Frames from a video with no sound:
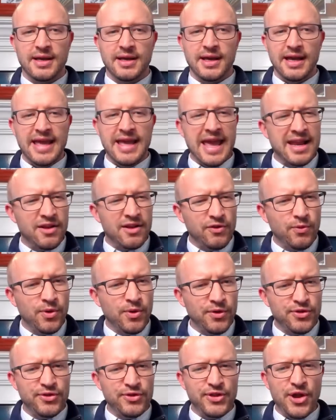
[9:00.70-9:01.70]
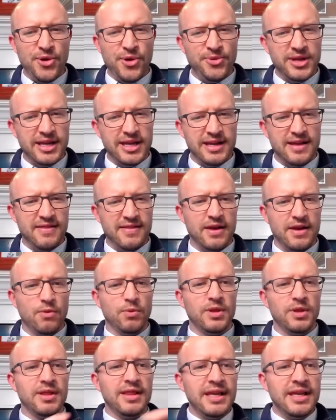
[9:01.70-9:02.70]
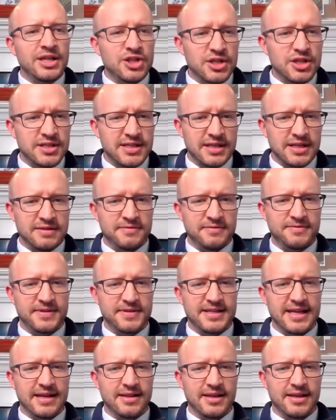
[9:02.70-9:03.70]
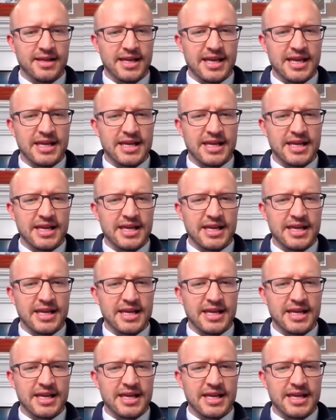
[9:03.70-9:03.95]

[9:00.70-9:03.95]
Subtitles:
Again, it's worth noting that religious infidelity